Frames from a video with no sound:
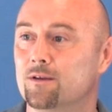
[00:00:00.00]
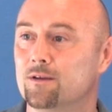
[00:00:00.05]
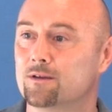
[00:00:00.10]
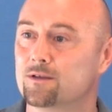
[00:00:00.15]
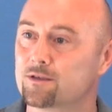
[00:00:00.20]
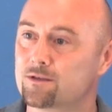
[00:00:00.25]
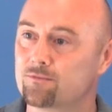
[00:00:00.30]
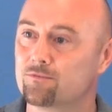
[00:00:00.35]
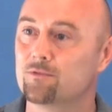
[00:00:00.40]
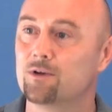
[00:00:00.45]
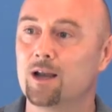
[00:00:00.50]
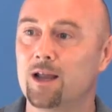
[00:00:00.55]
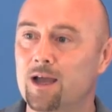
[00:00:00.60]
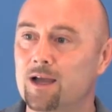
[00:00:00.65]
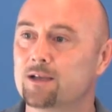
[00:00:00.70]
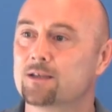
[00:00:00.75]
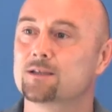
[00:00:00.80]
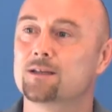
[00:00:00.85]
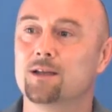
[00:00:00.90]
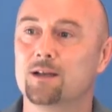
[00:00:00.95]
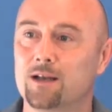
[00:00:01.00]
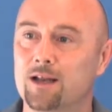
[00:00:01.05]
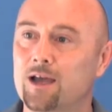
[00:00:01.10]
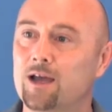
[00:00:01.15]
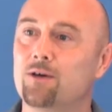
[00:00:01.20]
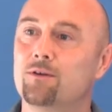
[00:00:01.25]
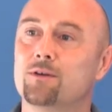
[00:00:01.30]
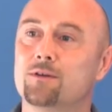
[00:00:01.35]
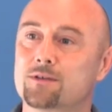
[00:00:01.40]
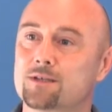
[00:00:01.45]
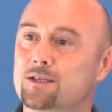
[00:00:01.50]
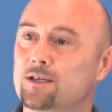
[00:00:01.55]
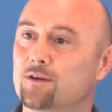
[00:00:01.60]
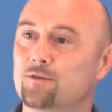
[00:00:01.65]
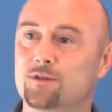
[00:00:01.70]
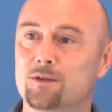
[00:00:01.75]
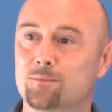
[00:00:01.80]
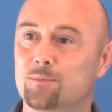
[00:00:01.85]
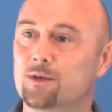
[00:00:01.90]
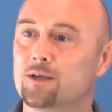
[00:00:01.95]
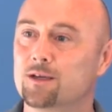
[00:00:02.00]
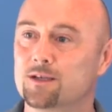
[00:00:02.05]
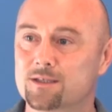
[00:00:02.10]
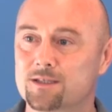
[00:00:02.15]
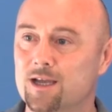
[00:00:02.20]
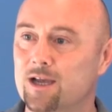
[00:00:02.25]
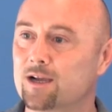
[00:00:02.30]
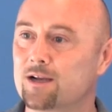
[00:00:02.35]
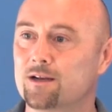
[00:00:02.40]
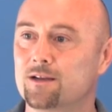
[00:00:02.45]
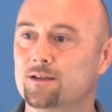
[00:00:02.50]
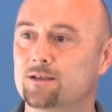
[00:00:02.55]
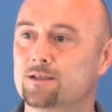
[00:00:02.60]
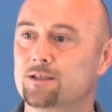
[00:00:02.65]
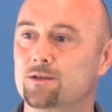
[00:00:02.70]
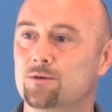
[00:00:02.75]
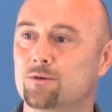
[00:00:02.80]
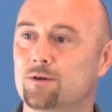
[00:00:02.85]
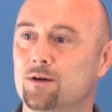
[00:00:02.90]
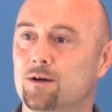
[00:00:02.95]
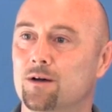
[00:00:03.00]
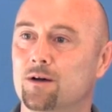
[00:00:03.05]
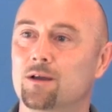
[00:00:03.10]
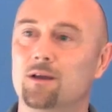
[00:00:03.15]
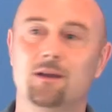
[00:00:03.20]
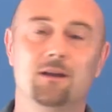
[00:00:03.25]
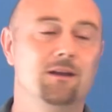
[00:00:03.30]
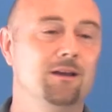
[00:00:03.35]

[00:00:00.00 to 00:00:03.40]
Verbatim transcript: Just relax and allow yourself to be exactly as you are.